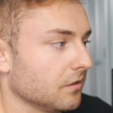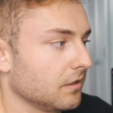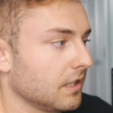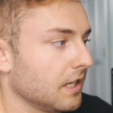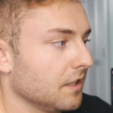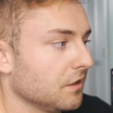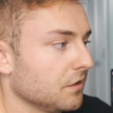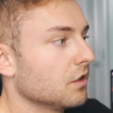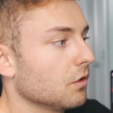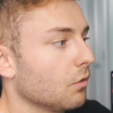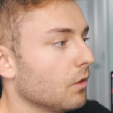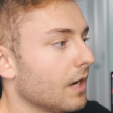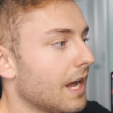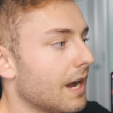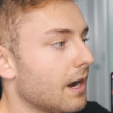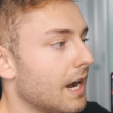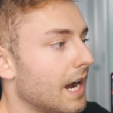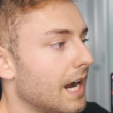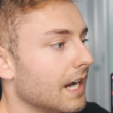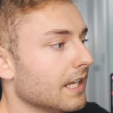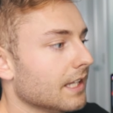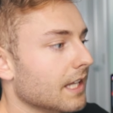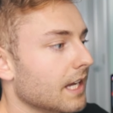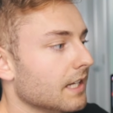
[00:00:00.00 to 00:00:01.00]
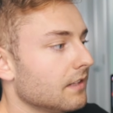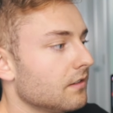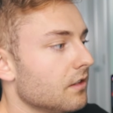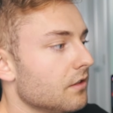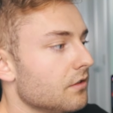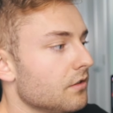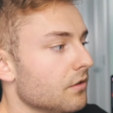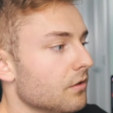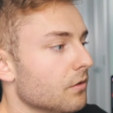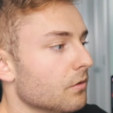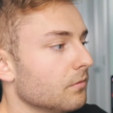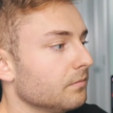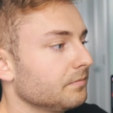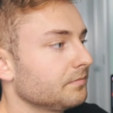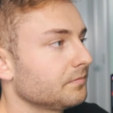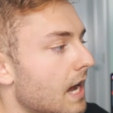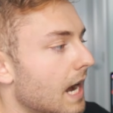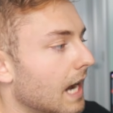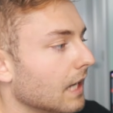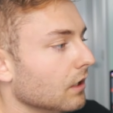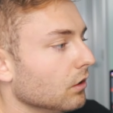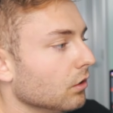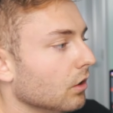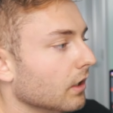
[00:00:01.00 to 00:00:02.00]
Okay, so what I like to do,
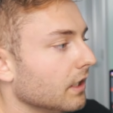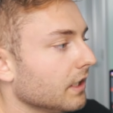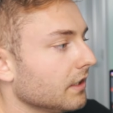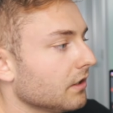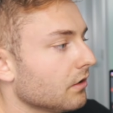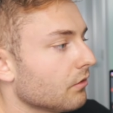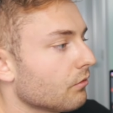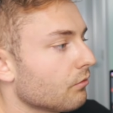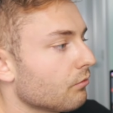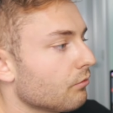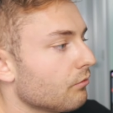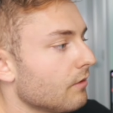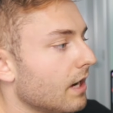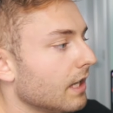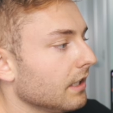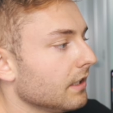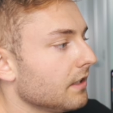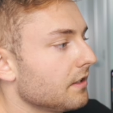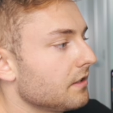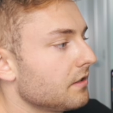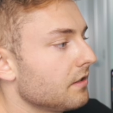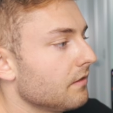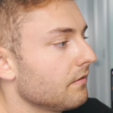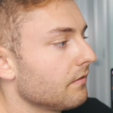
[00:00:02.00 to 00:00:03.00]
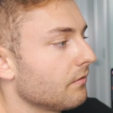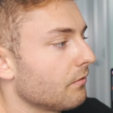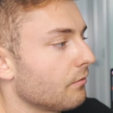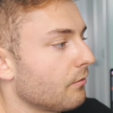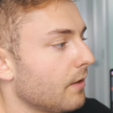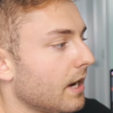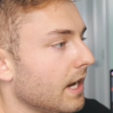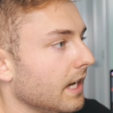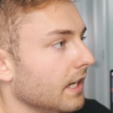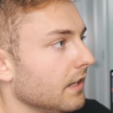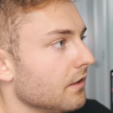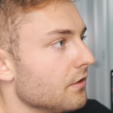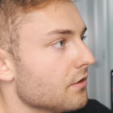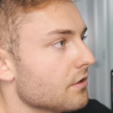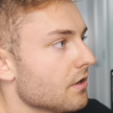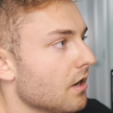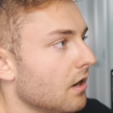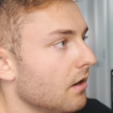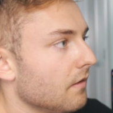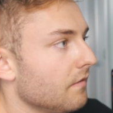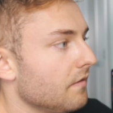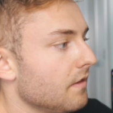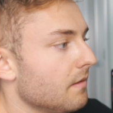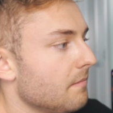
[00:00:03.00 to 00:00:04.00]
I look at the relative range
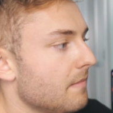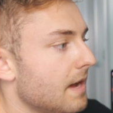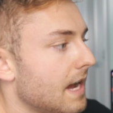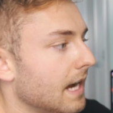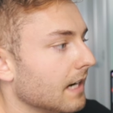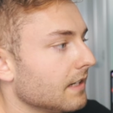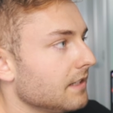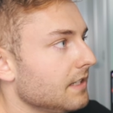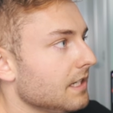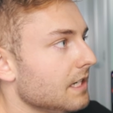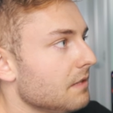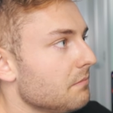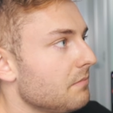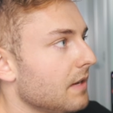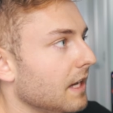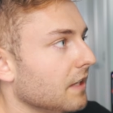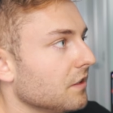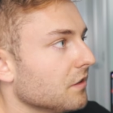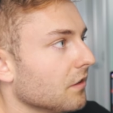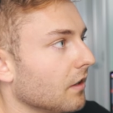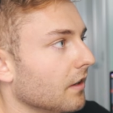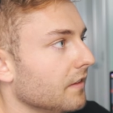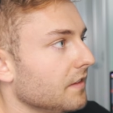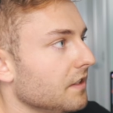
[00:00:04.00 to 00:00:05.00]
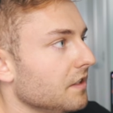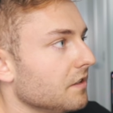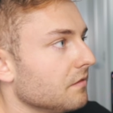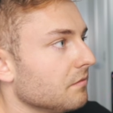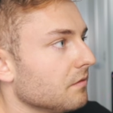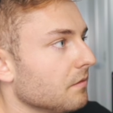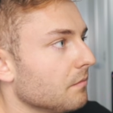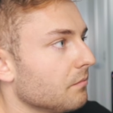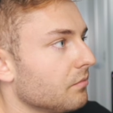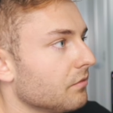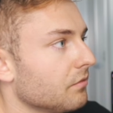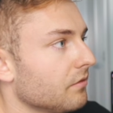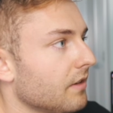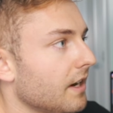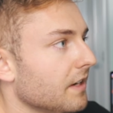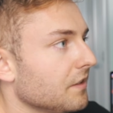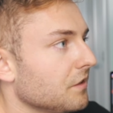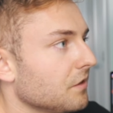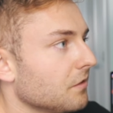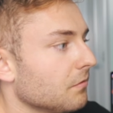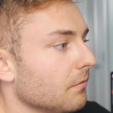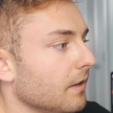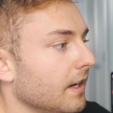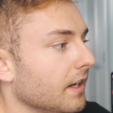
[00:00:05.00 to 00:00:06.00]
of the MACD based on these
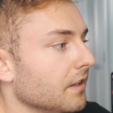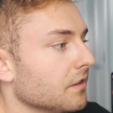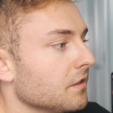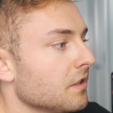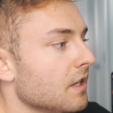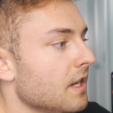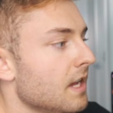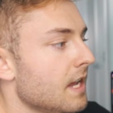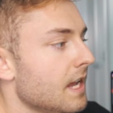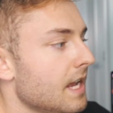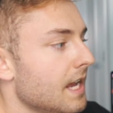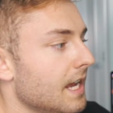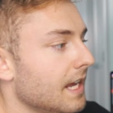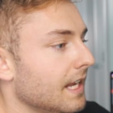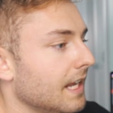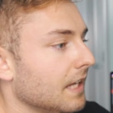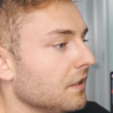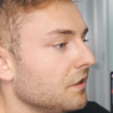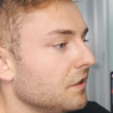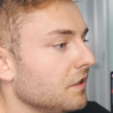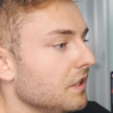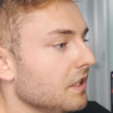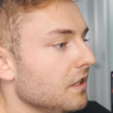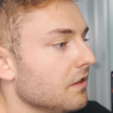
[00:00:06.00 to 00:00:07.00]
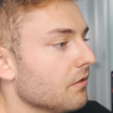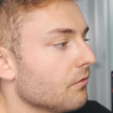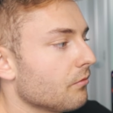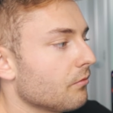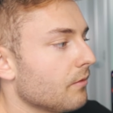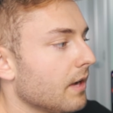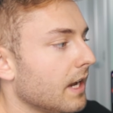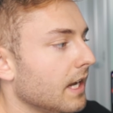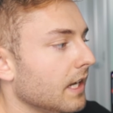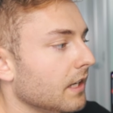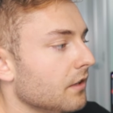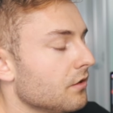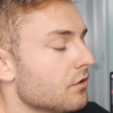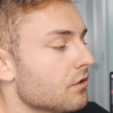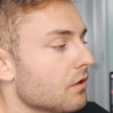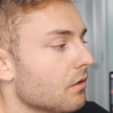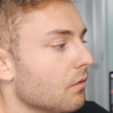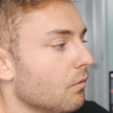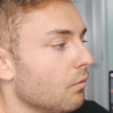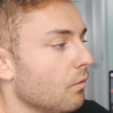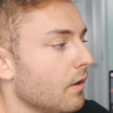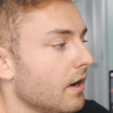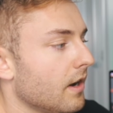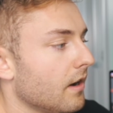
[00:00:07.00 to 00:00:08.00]
price swings, and I see the range
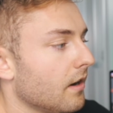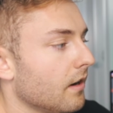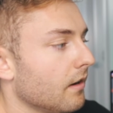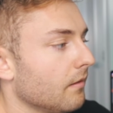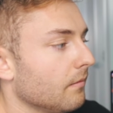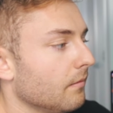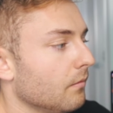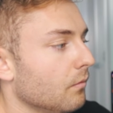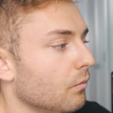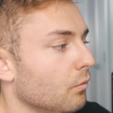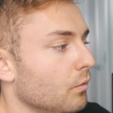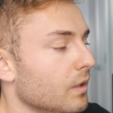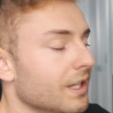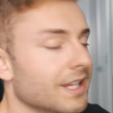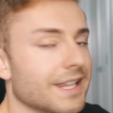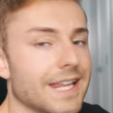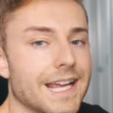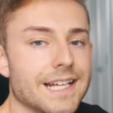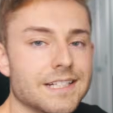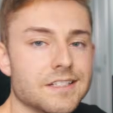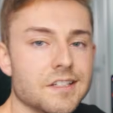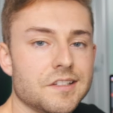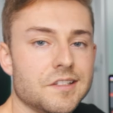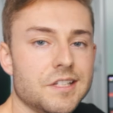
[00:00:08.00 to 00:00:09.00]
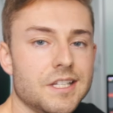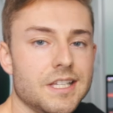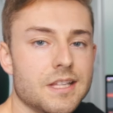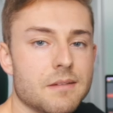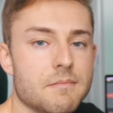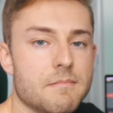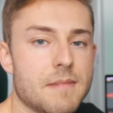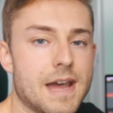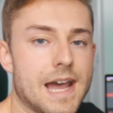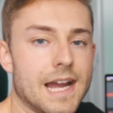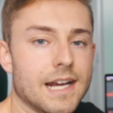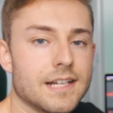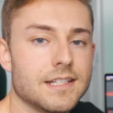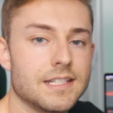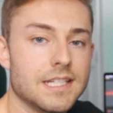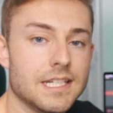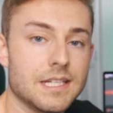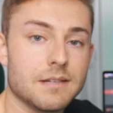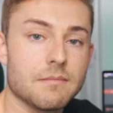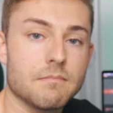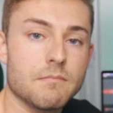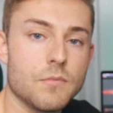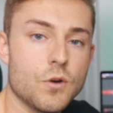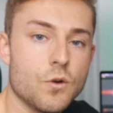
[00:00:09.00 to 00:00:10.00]
where we like to see the
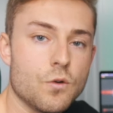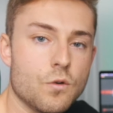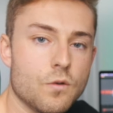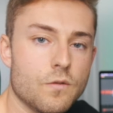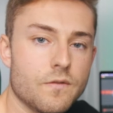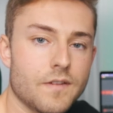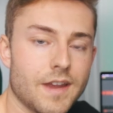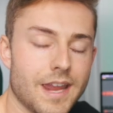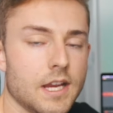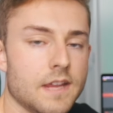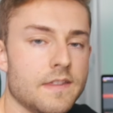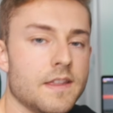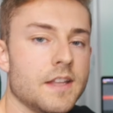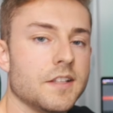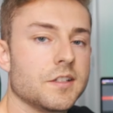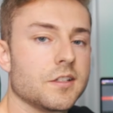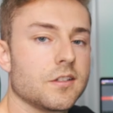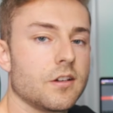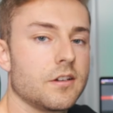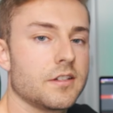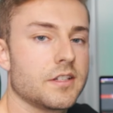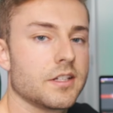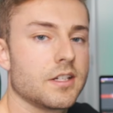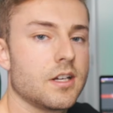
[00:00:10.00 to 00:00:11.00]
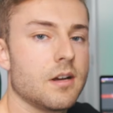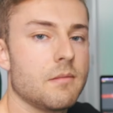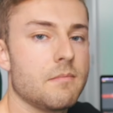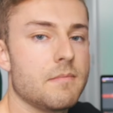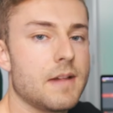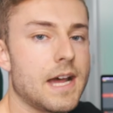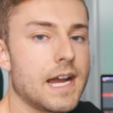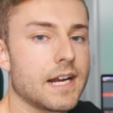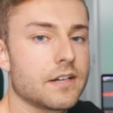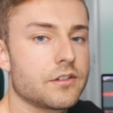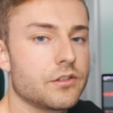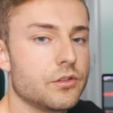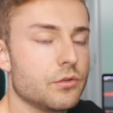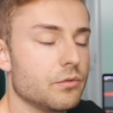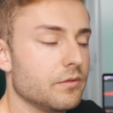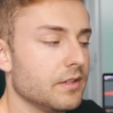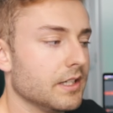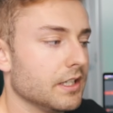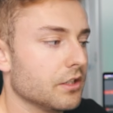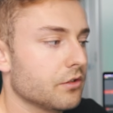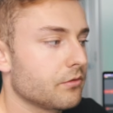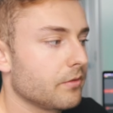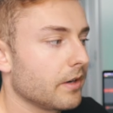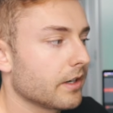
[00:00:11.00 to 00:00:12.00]
MACD move and then start to come back to
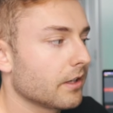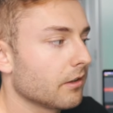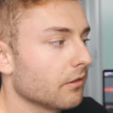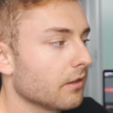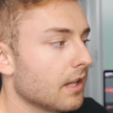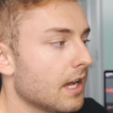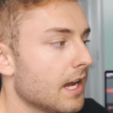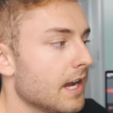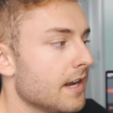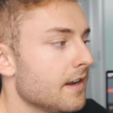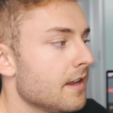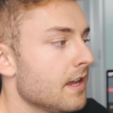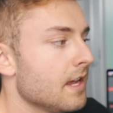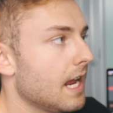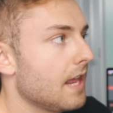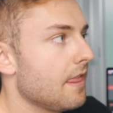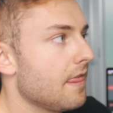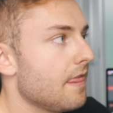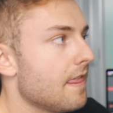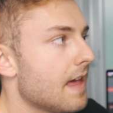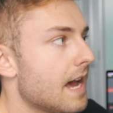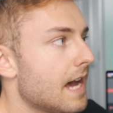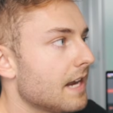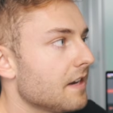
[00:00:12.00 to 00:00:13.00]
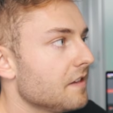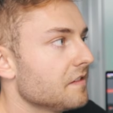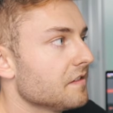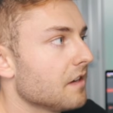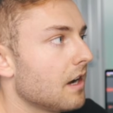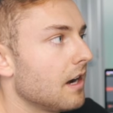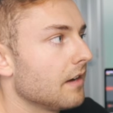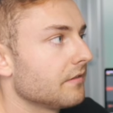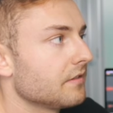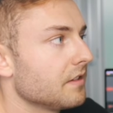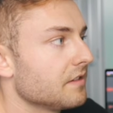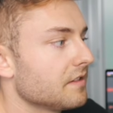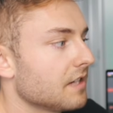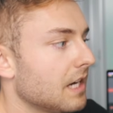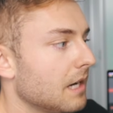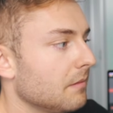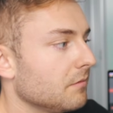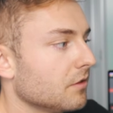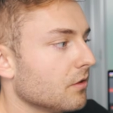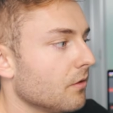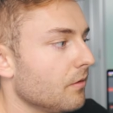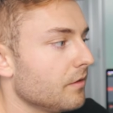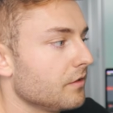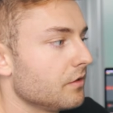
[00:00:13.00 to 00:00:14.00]
the trigger line, and that is
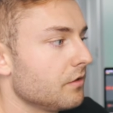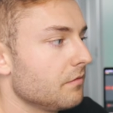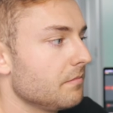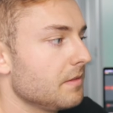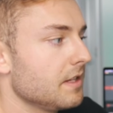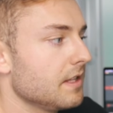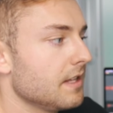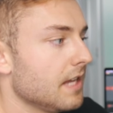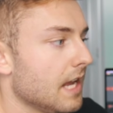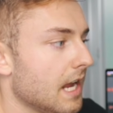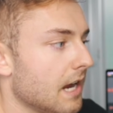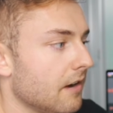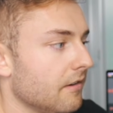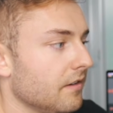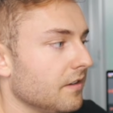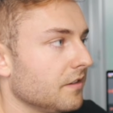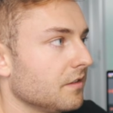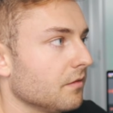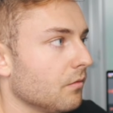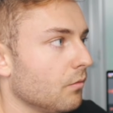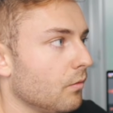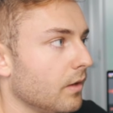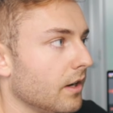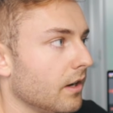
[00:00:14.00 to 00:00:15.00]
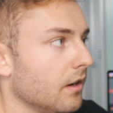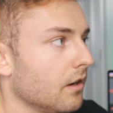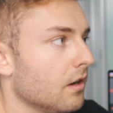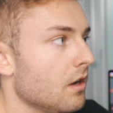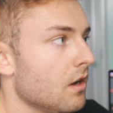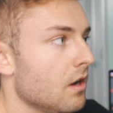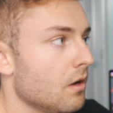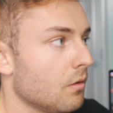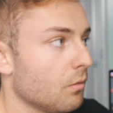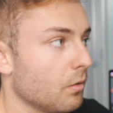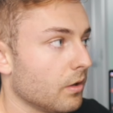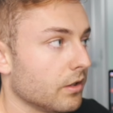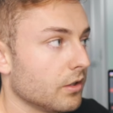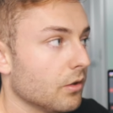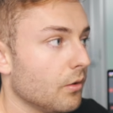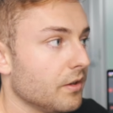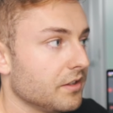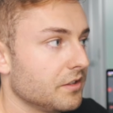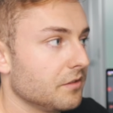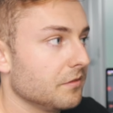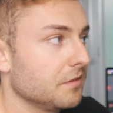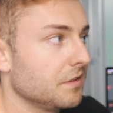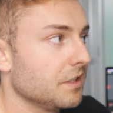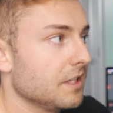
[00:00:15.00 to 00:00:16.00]
oftentimes going to be the areas where we're
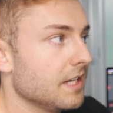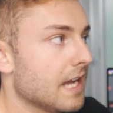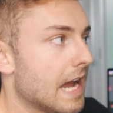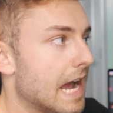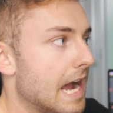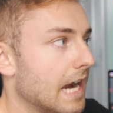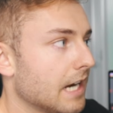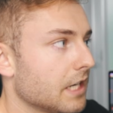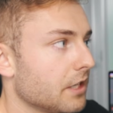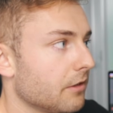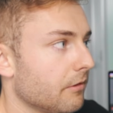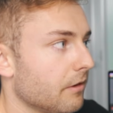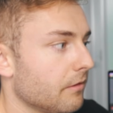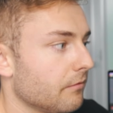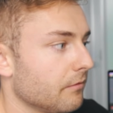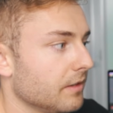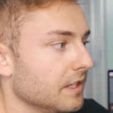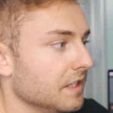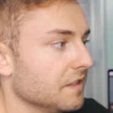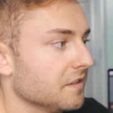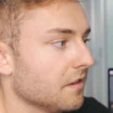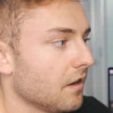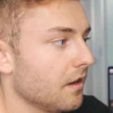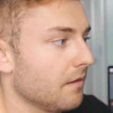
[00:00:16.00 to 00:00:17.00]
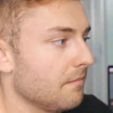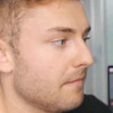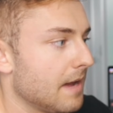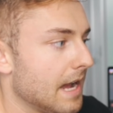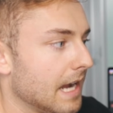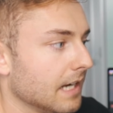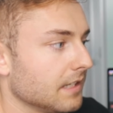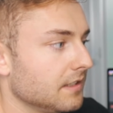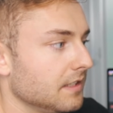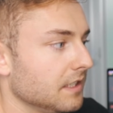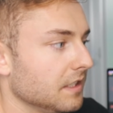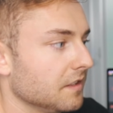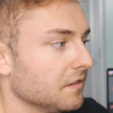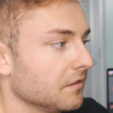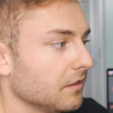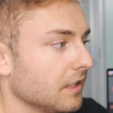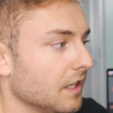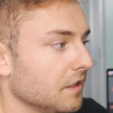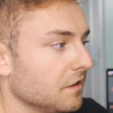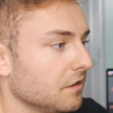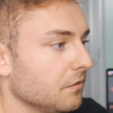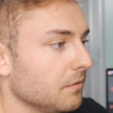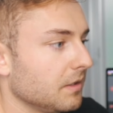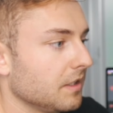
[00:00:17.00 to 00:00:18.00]
going to see accurate reads on MACDs.
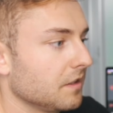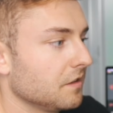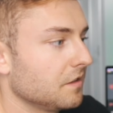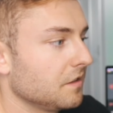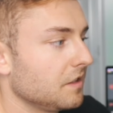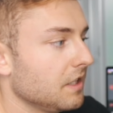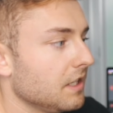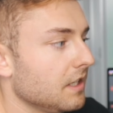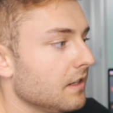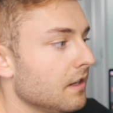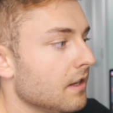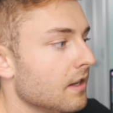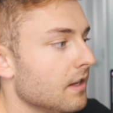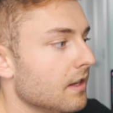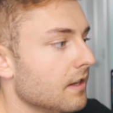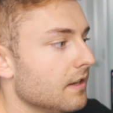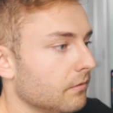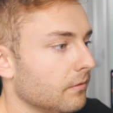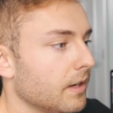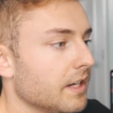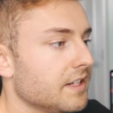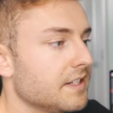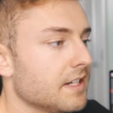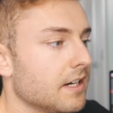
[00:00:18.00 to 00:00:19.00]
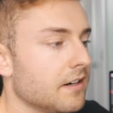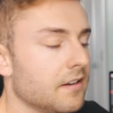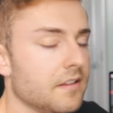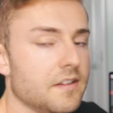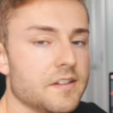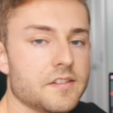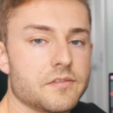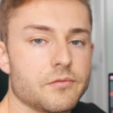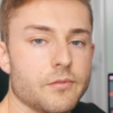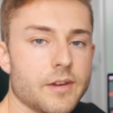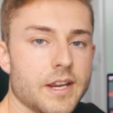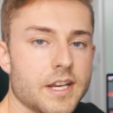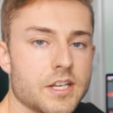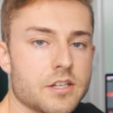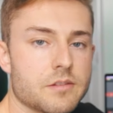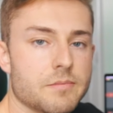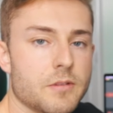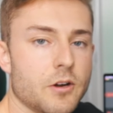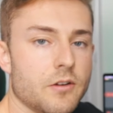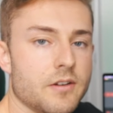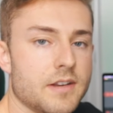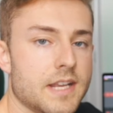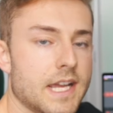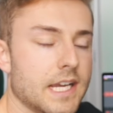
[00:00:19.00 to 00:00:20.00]
Okay, so we can see right down in this range about